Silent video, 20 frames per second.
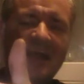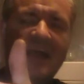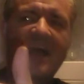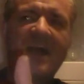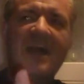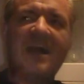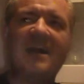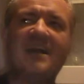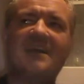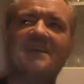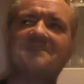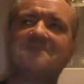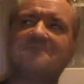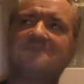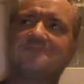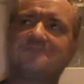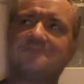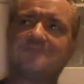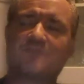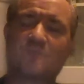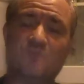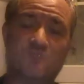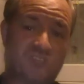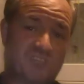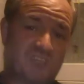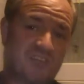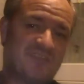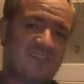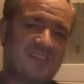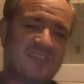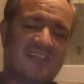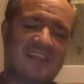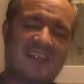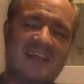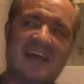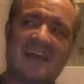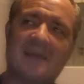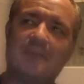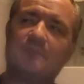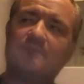um, which gives it the
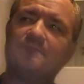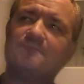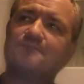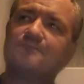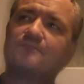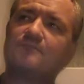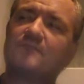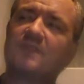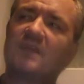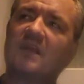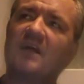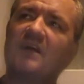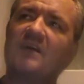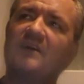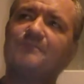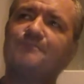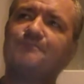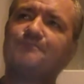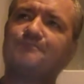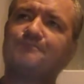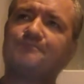name. Um,